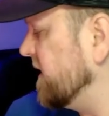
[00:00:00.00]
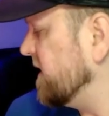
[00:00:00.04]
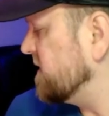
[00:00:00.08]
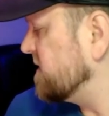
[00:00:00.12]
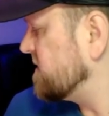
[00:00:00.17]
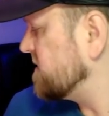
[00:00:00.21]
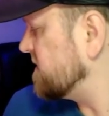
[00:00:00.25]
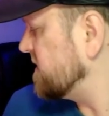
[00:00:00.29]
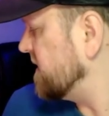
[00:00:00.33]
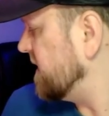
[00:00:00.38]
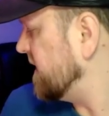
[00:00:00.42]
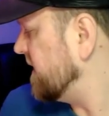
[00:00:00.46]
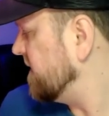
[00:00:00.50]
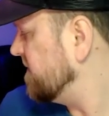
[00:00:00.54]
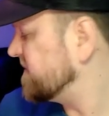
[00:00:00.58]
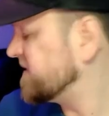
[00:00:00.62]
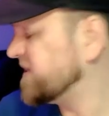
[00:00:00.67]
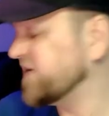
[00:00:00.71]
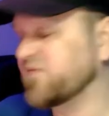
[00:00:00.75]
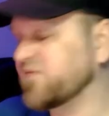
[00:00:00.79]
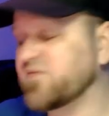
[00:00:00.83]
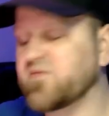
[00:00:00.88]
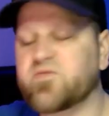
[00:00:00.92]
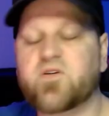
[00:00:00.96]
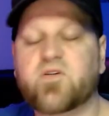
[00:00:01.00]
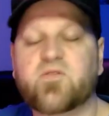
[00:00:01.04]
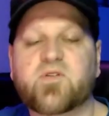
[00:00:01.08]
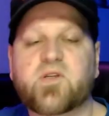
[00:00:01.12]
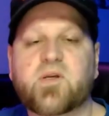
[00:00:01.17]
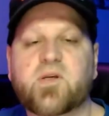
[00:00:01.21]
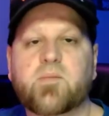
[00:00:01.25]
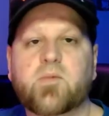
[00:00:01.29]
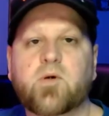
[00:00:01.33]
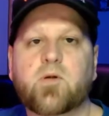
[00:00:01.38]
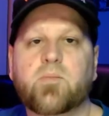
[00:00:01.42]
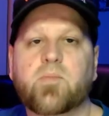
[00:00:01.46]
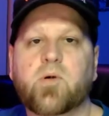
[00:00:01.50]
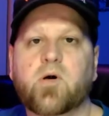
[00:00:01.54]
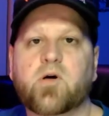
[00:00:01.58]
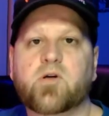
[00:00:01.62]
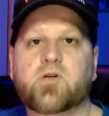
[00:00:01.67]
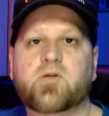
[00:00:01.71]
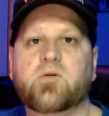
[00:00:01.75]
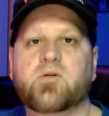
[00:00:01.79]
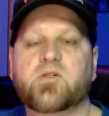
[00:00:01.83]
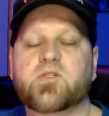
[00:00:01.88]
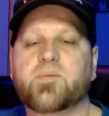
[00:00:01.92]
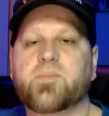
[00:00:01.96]
750 ml
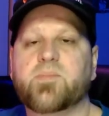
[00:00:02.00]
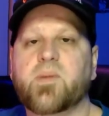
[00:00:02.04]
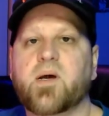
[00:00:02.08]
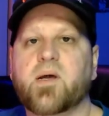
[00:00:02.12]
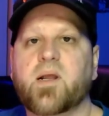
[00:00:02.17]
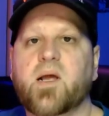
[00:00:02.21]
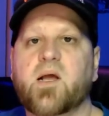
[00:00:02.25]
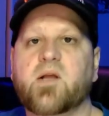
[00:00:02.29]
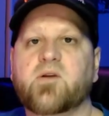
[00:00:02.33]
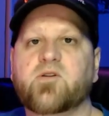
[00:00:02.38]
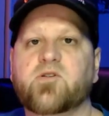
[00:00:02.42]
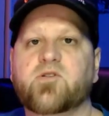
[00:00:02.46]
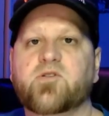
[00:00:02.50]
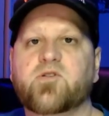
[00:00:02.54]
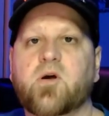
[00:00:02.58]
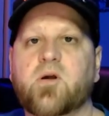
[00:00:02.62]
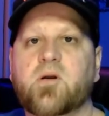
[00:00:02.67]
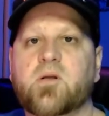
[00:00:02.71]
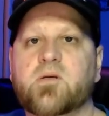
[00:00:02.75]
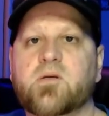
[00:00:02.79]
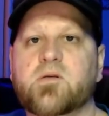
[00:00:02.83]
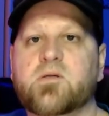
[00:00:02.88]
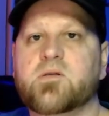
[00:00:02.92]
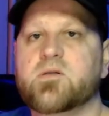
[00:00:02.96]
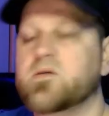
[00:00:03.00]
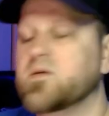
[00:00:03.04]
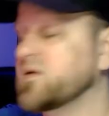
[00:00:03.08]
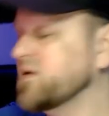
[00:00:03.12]
bottles, about $100.